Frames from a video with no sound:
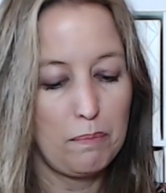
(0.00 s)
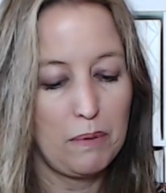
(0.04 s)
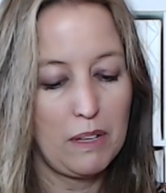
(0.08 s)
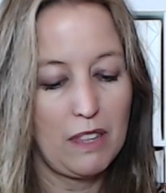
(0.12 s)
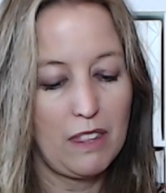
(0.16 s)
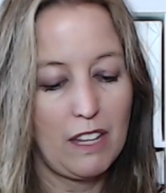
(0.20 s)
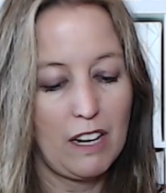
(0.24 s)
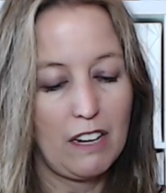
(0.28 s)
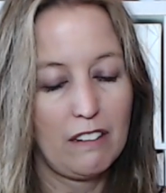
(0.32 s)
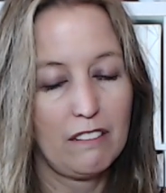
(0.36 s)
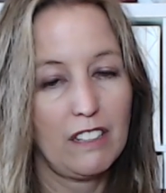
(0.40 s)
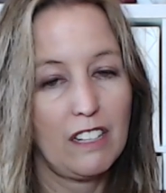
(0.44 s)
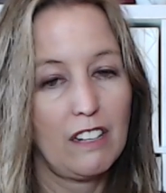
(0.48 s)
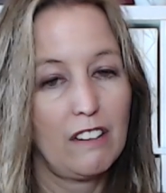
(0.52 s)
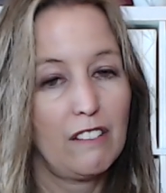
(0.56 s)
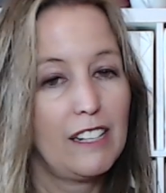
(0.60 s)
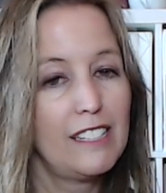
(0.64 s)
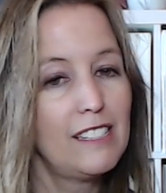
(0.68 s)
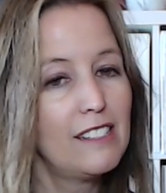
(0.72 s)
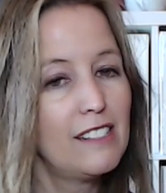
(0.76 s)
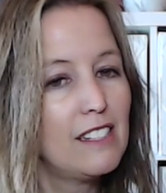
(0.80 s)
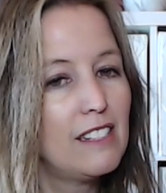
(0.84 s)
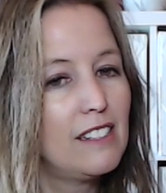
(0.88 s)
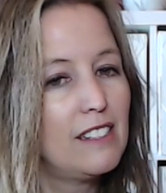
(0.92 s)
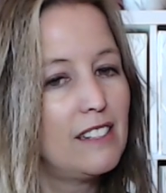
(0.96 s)
but they
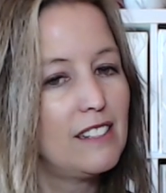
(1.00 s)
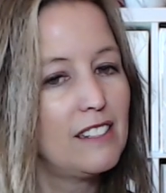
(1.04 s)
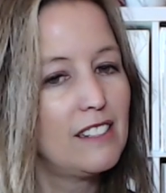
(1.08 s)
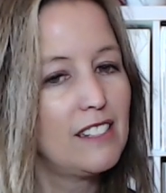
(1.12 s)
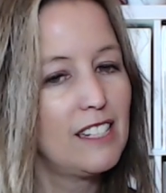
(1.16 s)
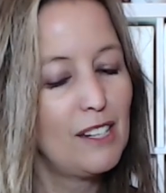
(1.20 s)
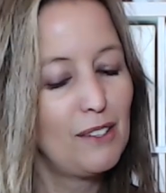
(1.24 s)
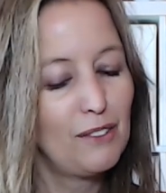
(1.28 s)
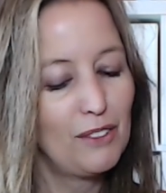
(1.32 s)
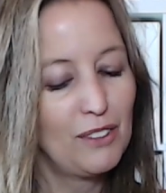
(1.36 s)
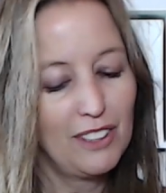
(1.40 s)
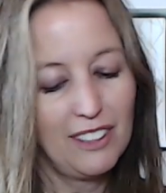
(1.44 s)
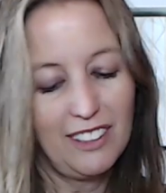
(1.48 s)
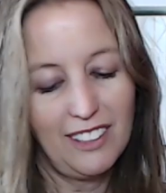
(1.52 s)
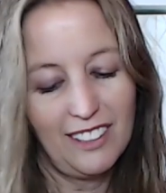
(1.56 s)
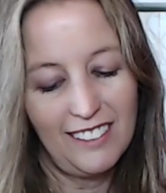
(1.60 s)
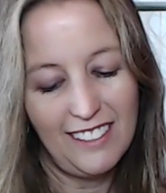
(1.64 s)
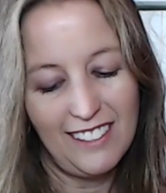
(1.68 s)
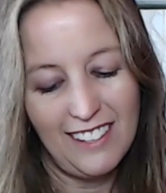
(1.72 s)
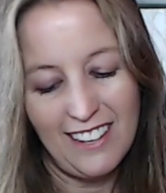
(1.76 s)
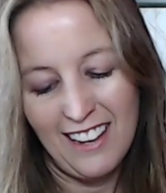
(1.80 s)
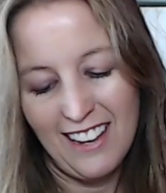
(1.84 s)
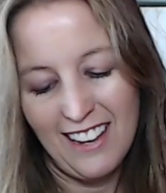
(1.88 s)
requested Disney World.